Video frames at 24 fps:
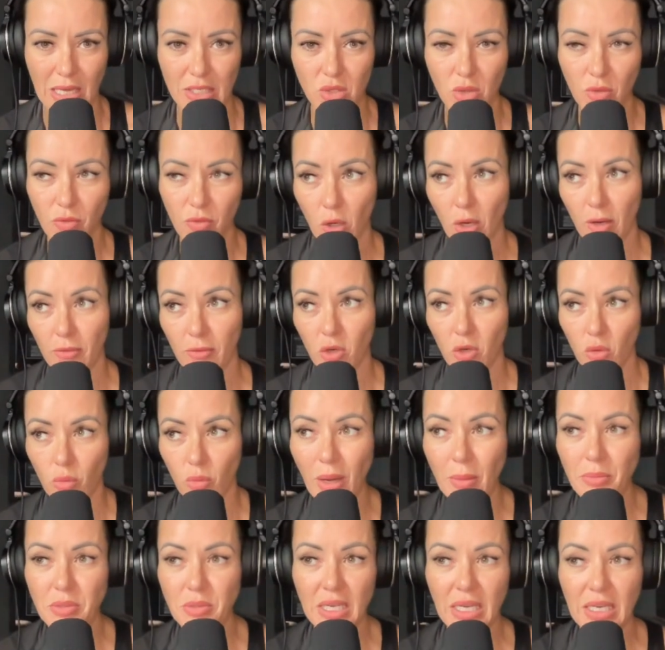So if you have your own
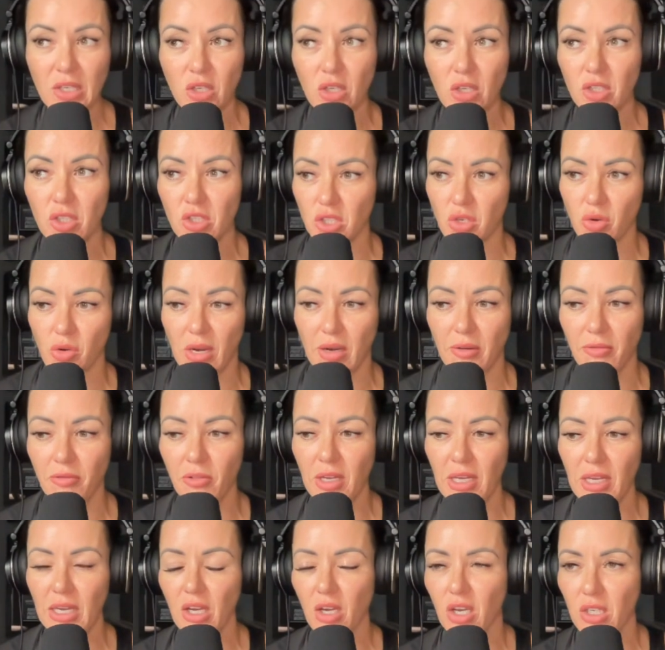website, you can just create a free
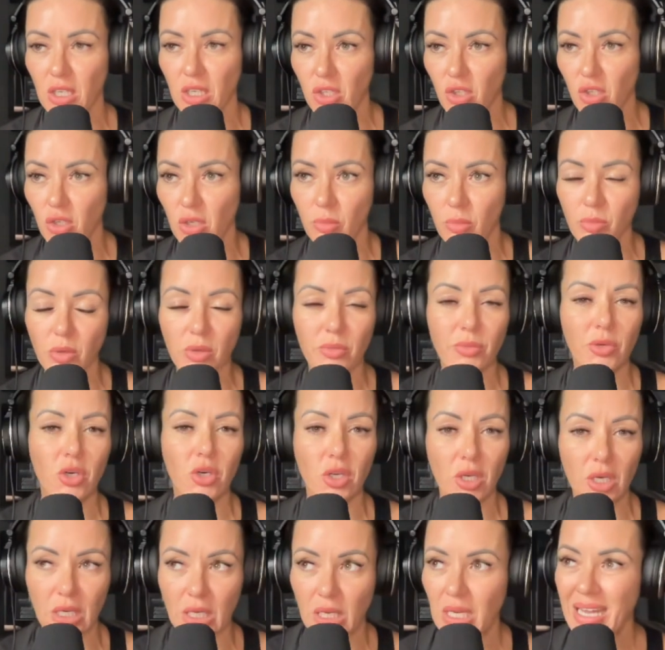account and you can promote on
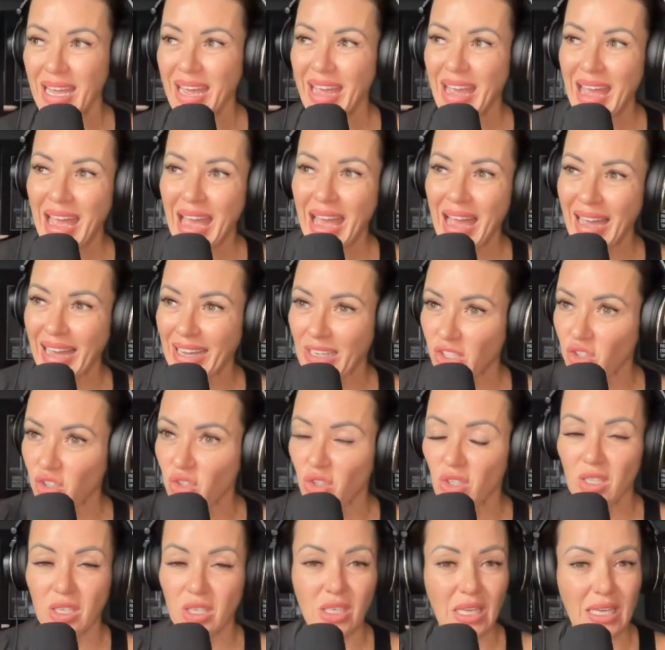it, and you
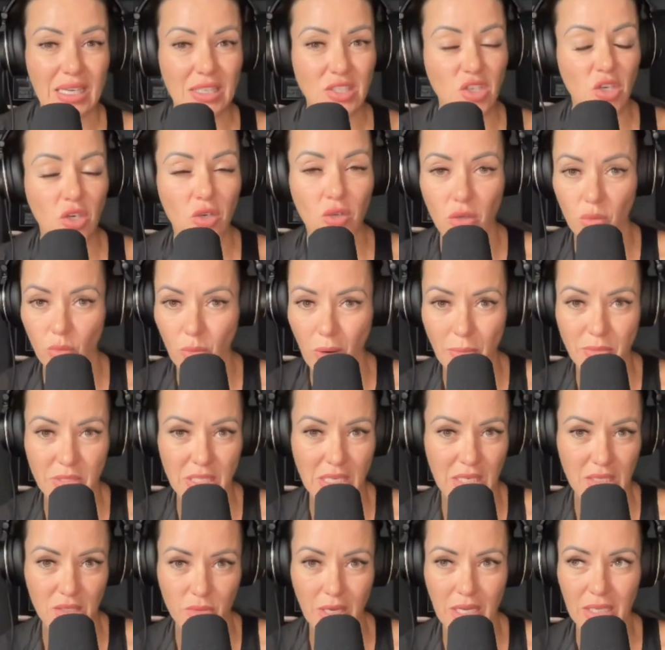can link to your own website
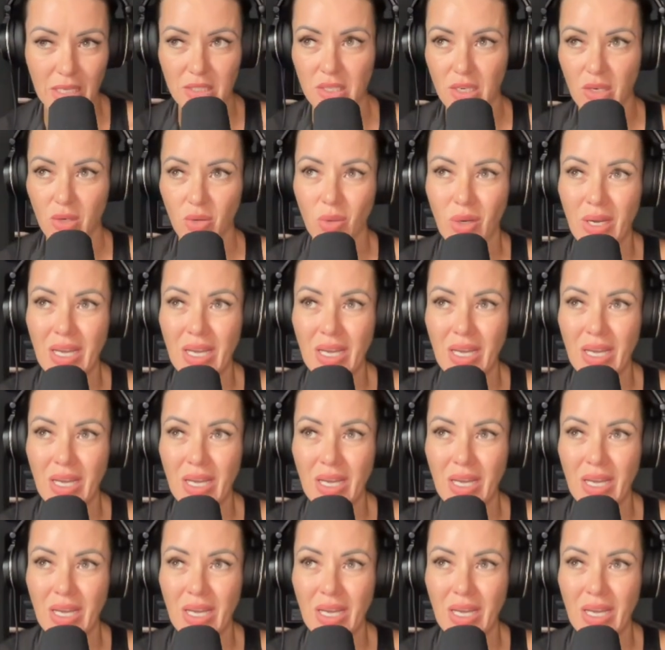as well. So